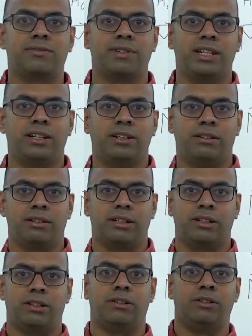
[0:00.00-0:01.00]
We
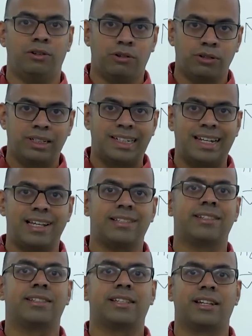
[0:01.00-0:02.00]
don't
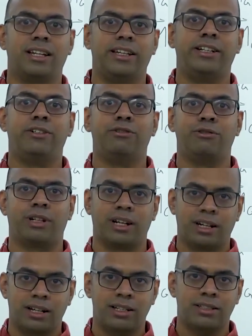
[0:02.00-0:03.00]
necessarily do
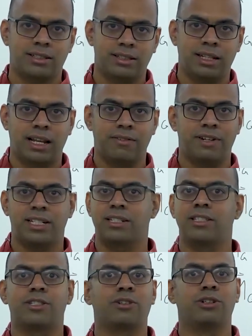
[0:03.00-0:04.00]
rigorous
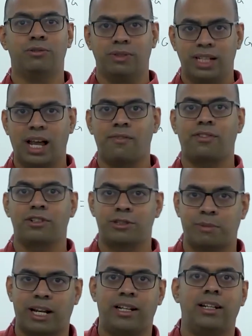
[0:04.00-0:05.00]
derivations, so you will have to
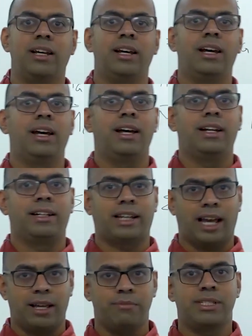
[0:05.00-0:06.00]
spend
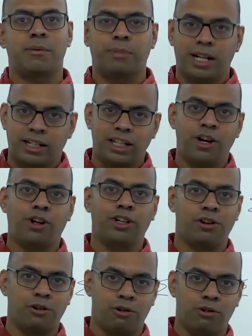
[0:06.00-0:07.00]
time separately on
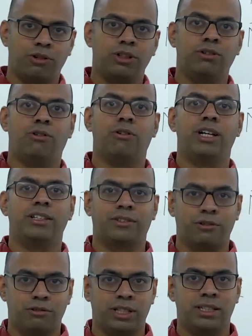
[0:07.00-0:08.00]
your own going
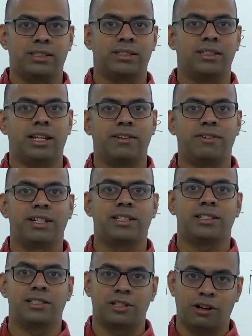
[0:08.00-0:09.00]
through these
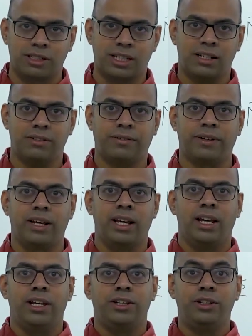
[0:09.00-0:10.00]
derivations yourself.
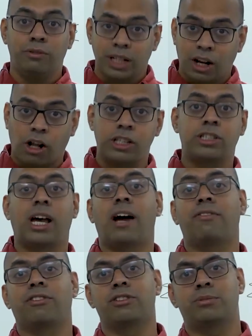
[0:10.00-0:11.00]
You will also
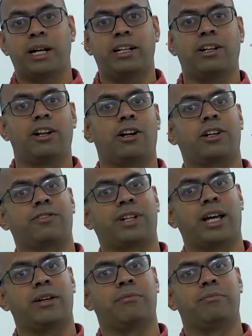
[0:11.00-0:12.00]
have to spend a lot of
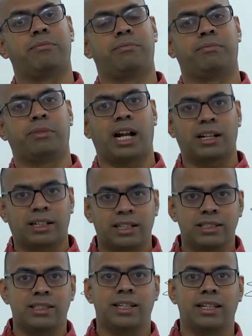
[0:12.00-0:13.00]
time
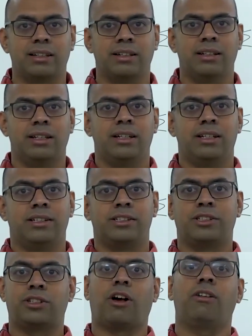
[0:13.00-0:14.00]
practicing
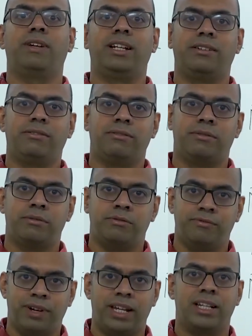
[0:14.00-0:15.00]
solving
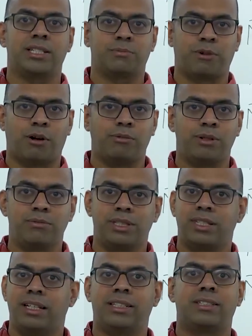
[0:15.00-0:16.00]
various
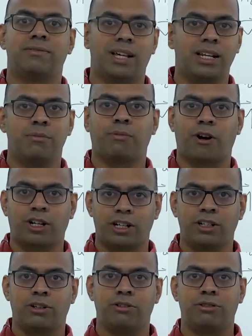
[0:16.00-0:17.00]
problems. It's very
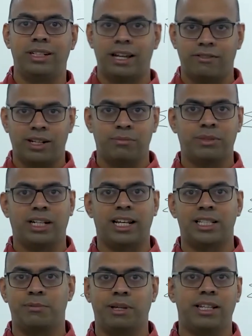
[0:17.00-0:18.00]
important to develop that
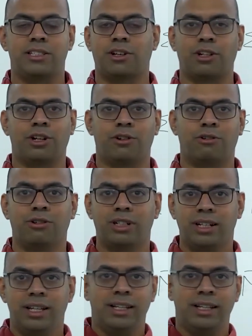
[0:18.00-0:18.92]
experience on your own.